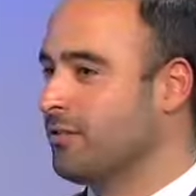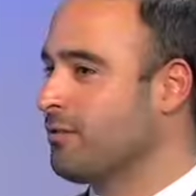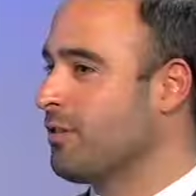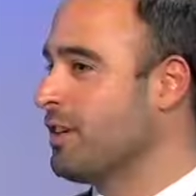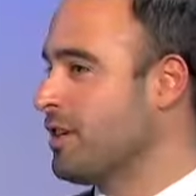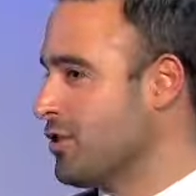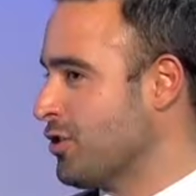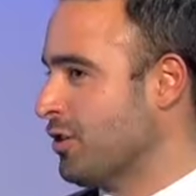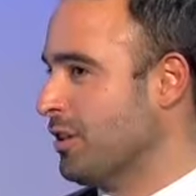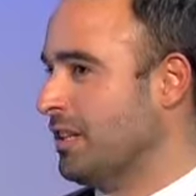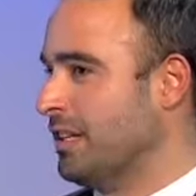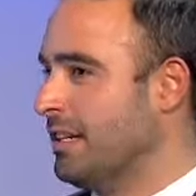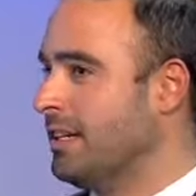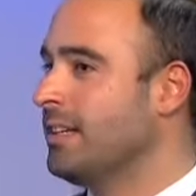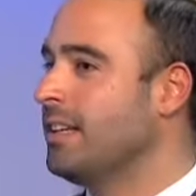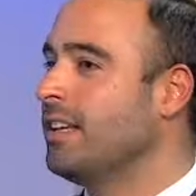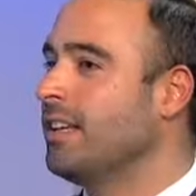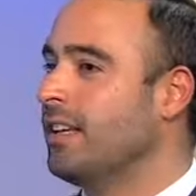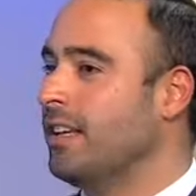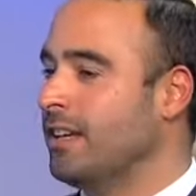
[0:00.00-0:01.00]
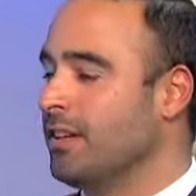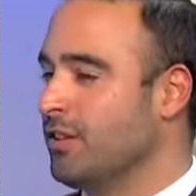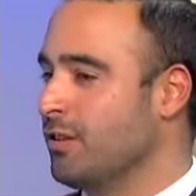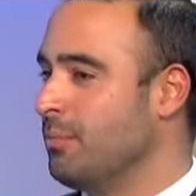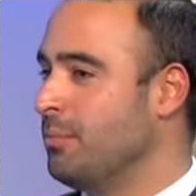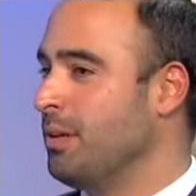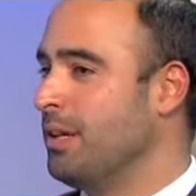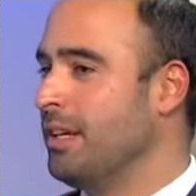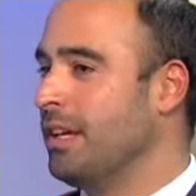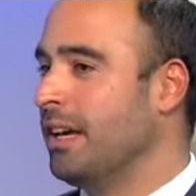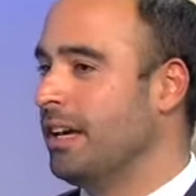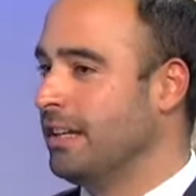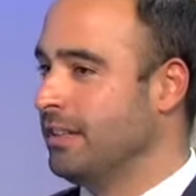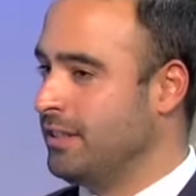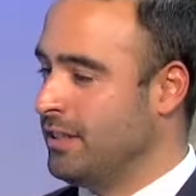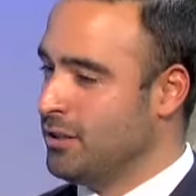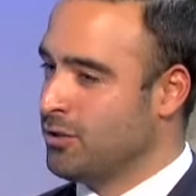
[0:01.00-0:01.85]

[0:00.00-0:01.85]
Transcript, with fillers: is traditionally, it could be a